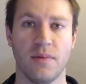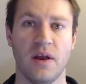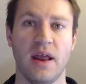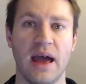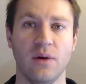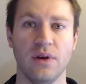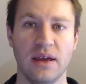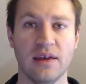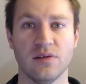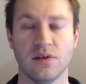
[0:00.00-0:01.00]
and
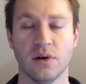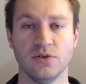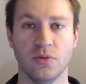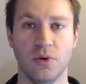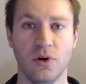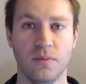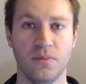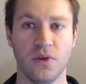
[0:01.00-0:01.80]
equity is negotiable?